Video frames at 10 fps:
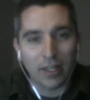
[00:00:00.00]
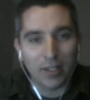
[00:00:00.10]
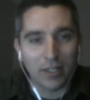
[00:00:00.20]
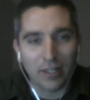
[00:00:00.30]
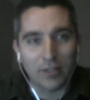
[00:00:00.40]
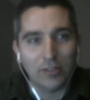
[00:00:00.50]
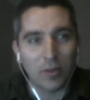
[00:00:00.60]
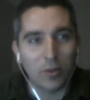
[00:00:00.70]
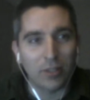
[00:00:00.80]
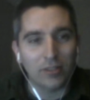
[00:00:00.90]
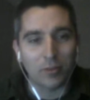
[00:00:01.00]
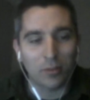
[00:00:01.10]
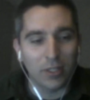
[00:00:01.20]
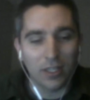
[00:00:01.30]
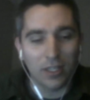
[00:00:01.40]
get in the end zone. Is it
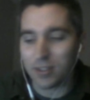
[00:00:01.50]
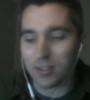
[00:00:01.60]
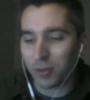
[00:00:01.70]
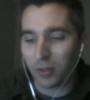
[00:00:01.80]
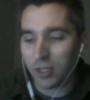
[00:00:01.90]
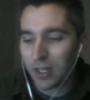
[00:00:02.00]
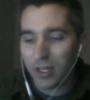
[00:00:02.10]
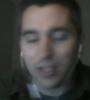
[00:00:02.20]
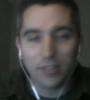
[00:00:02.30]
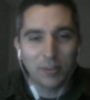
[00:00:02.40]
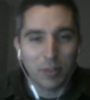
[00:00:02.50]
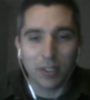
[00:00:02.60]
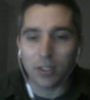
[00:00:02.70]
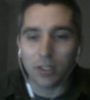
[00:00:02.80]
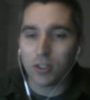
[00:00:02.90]
really that difficult? He has
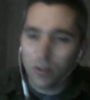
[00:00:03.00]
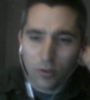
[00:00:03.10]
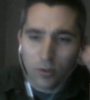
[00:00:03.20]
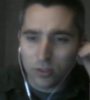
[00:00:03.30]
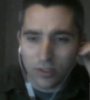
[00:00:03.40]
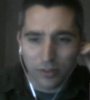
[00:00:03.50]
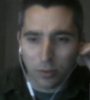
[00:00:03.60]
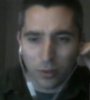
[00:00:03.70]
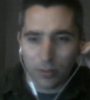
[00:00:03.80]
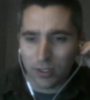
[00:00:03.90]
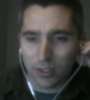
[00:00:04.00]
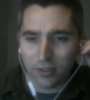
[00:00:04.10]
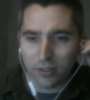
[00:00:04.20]
been a huge disappointment this